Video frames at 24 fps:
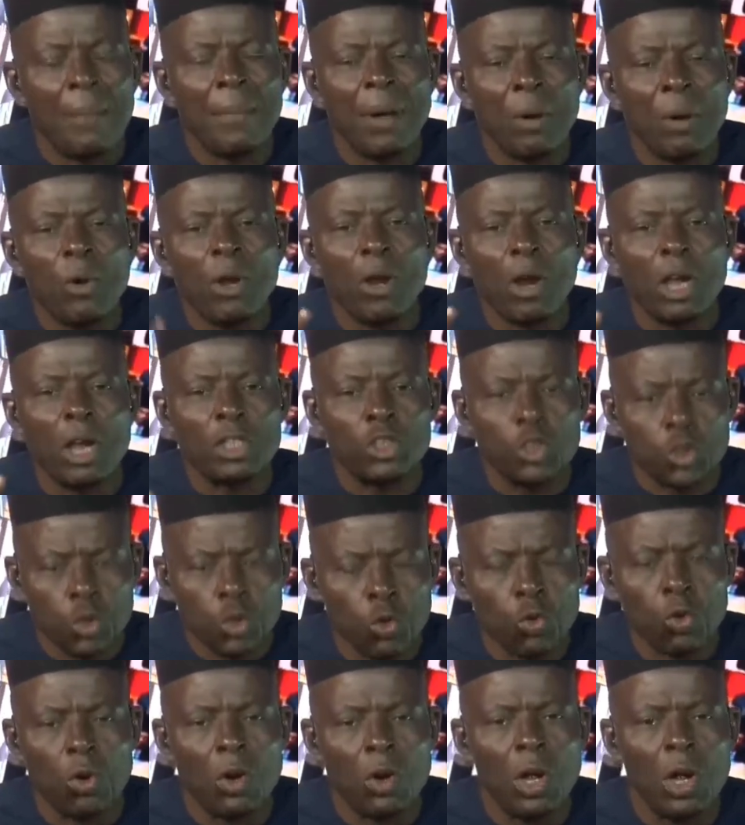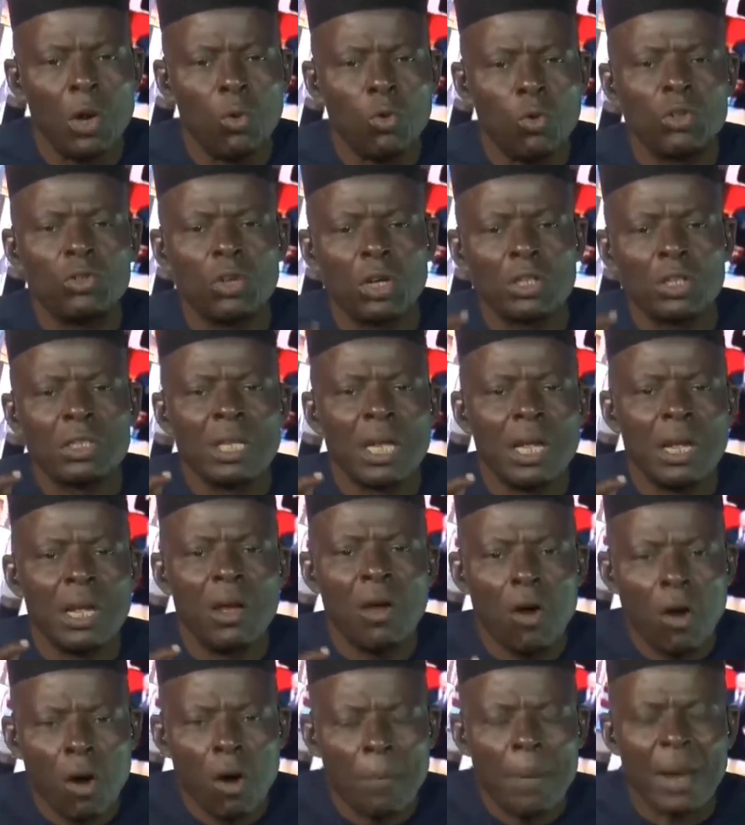We lost 2, which was the
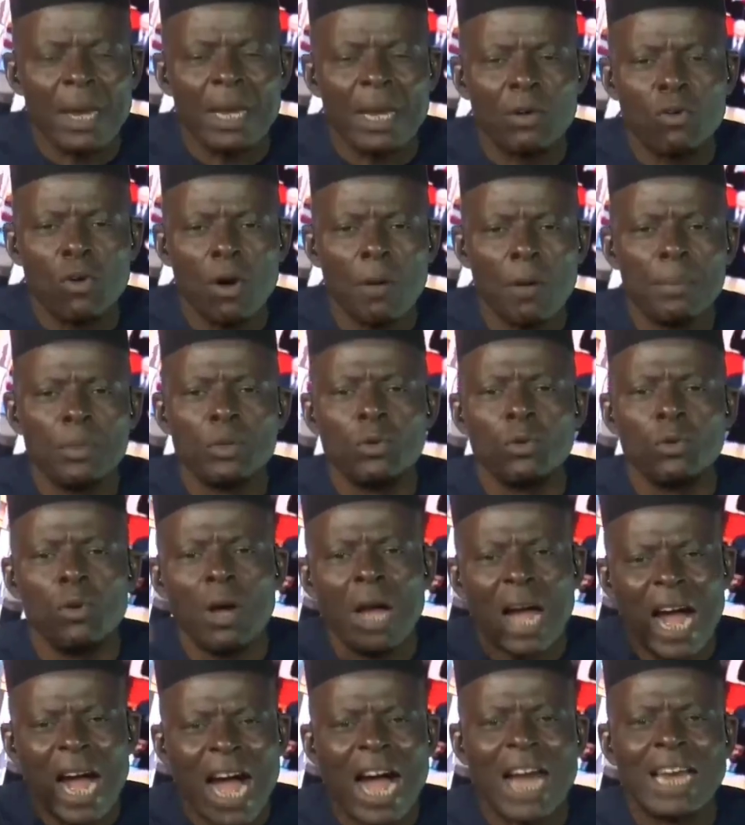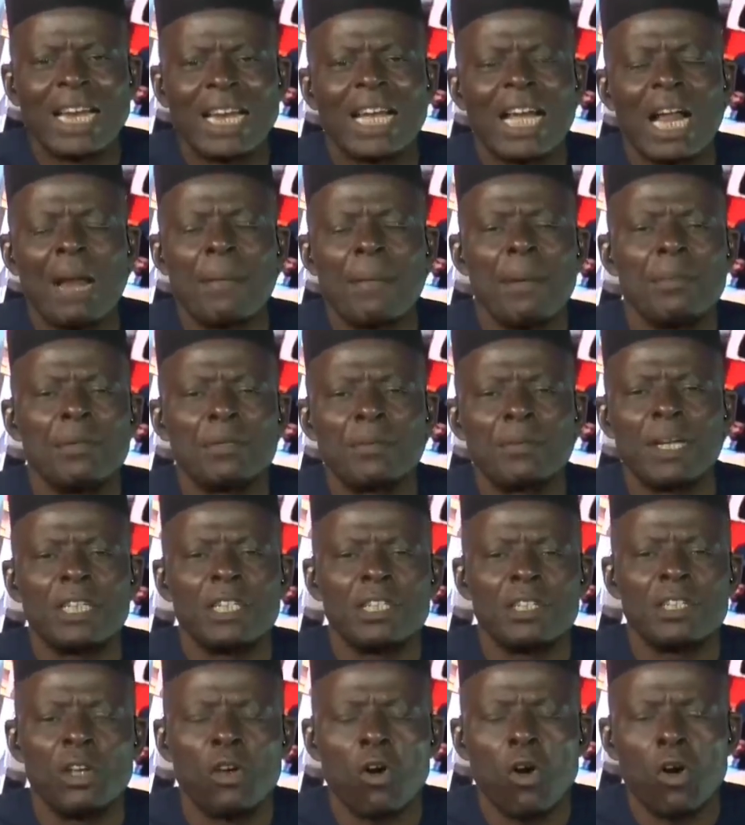Obaliko Obudu and the Calabar
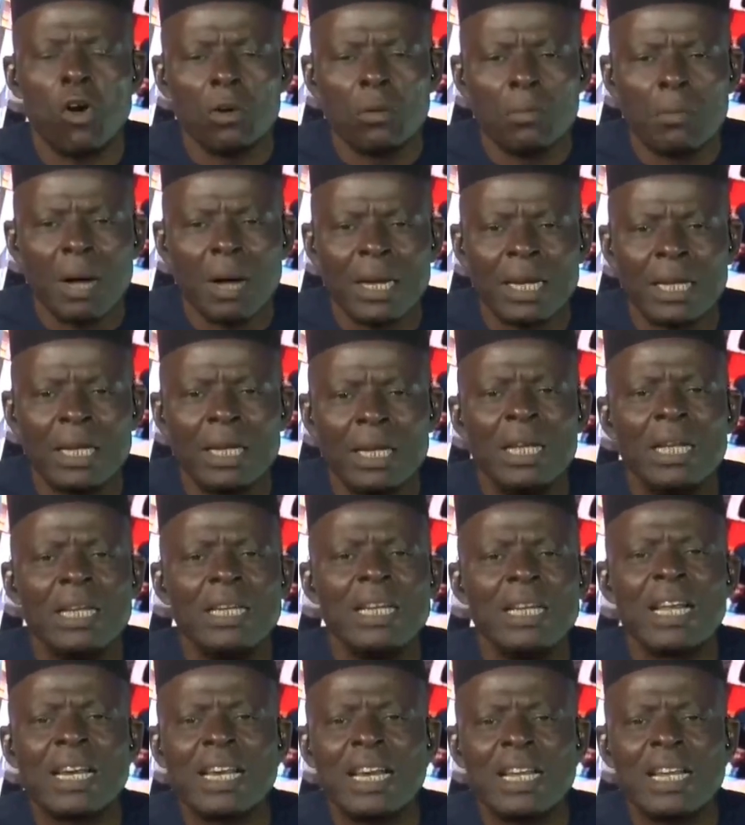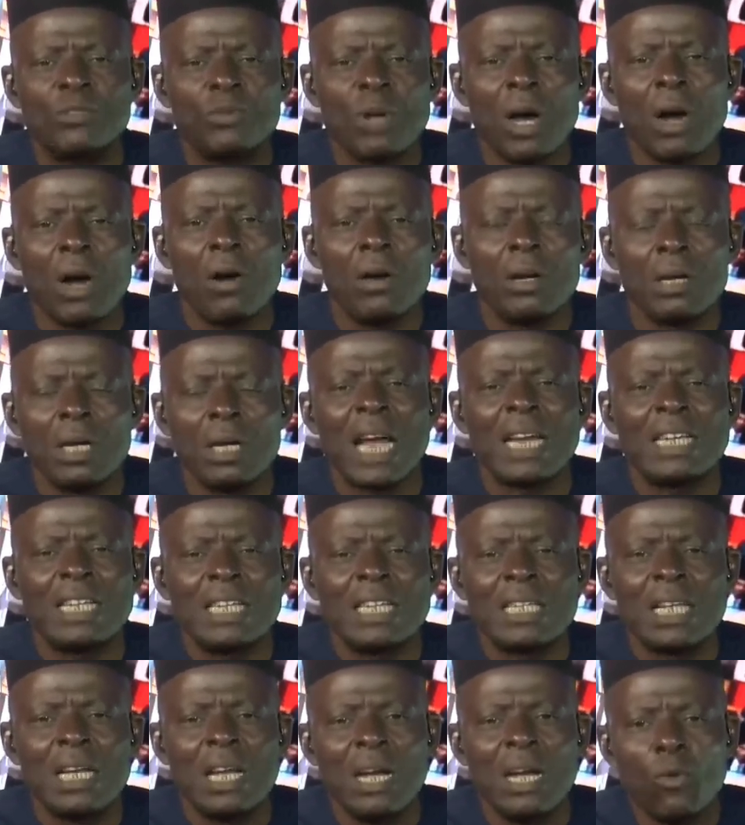Municipality Odupani. The rest were all, that
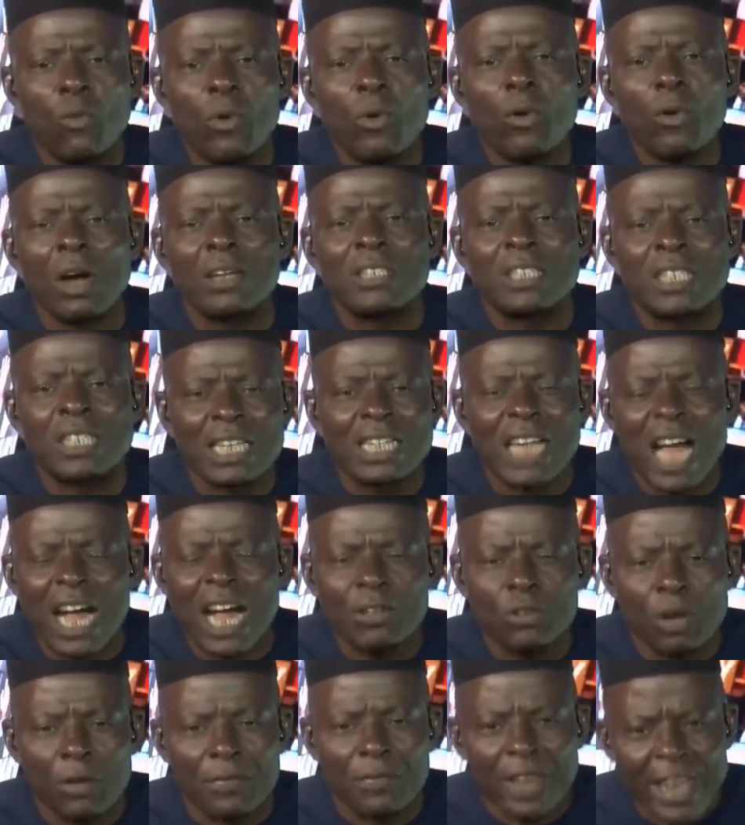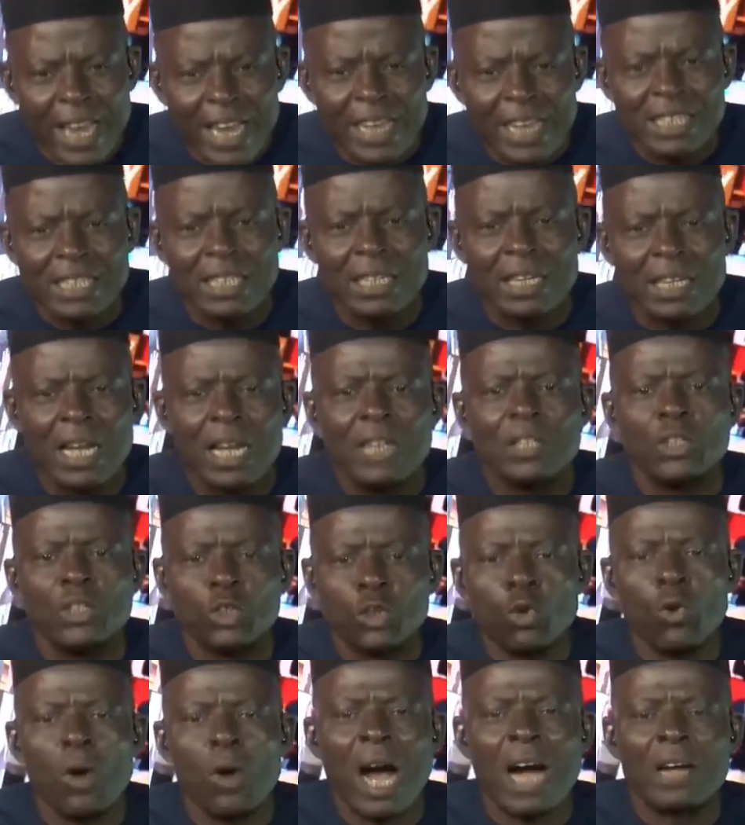is, we got 6 out of 8,
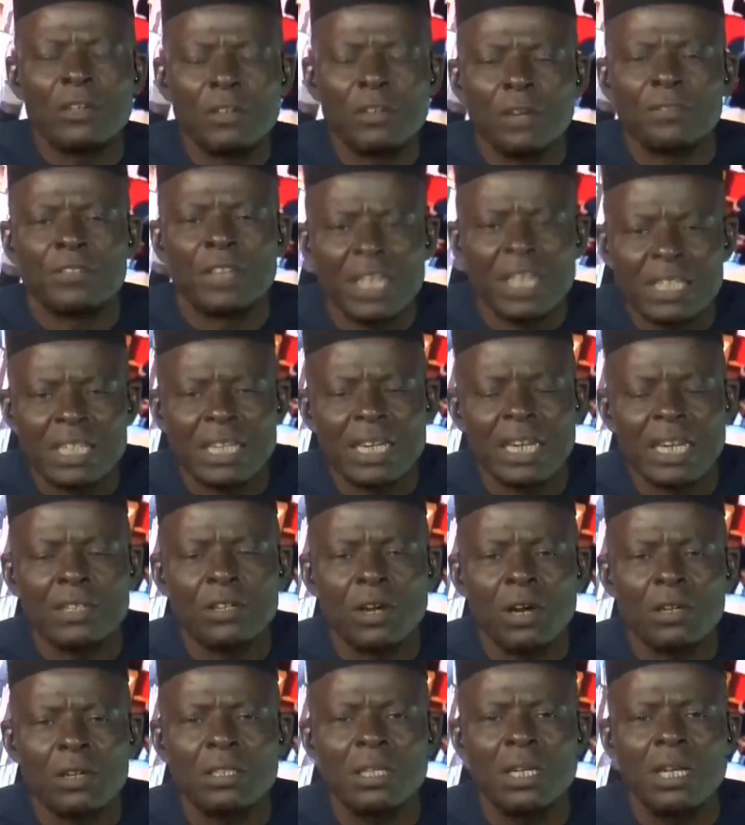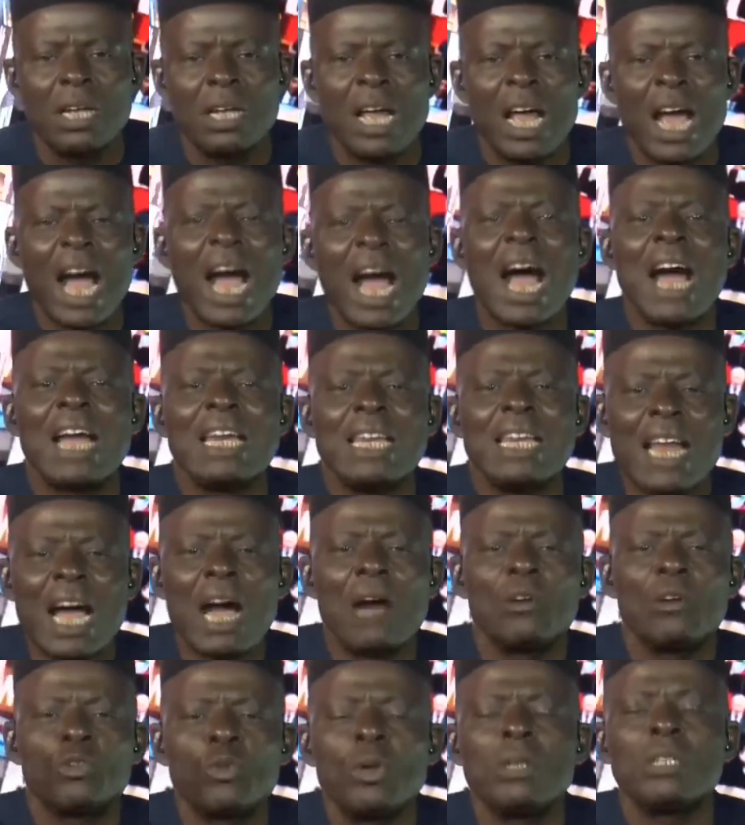2 out of 3 senators, and now
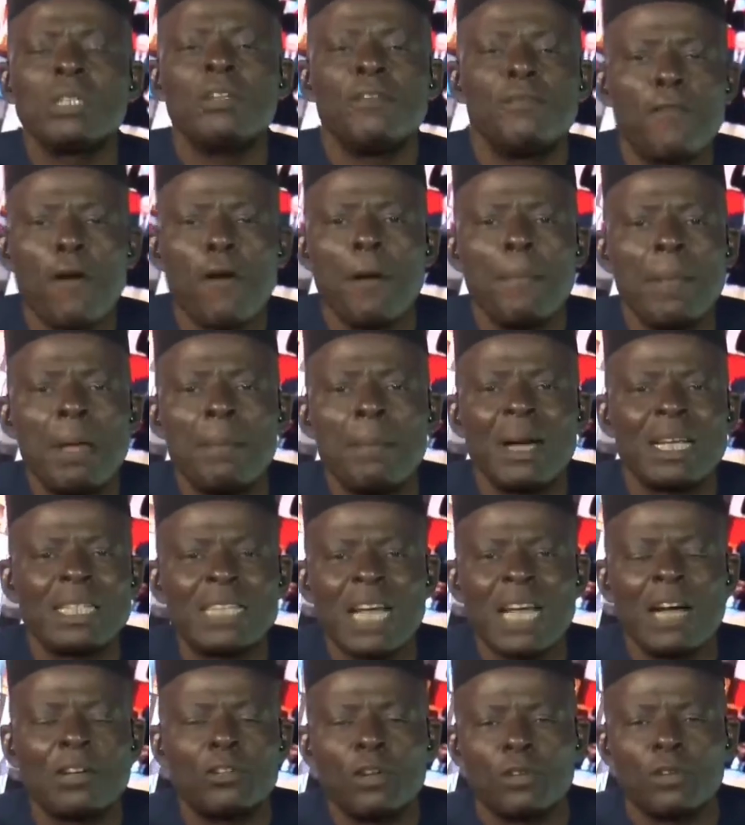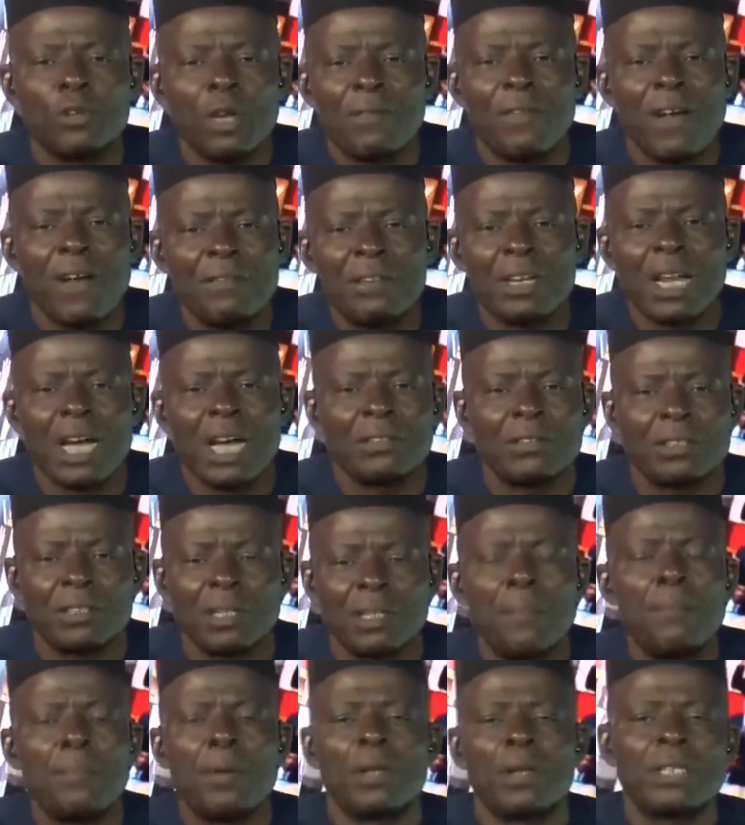24 members out of 25 in the House of
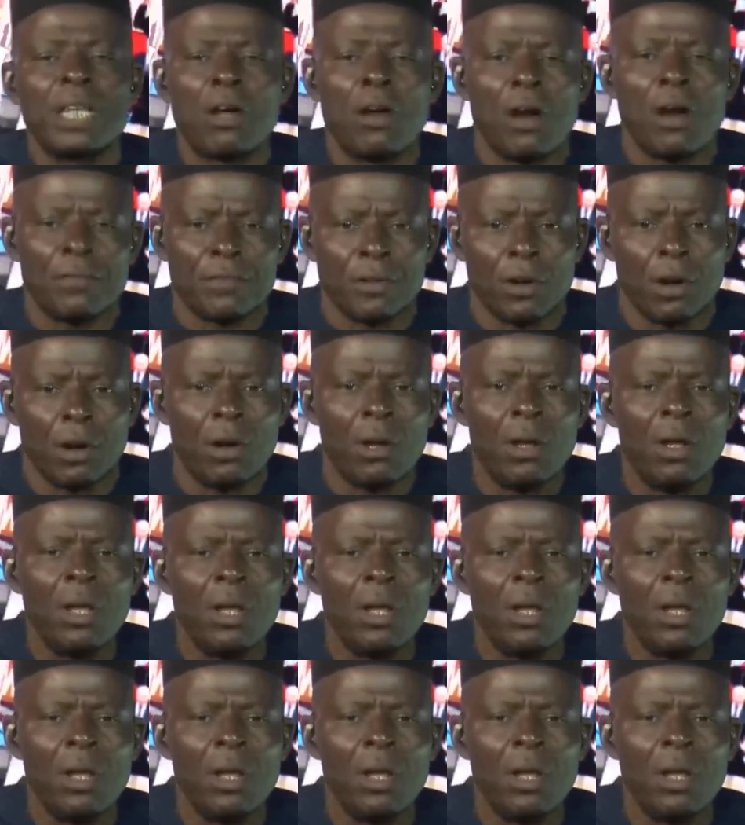Assembly plus a governor.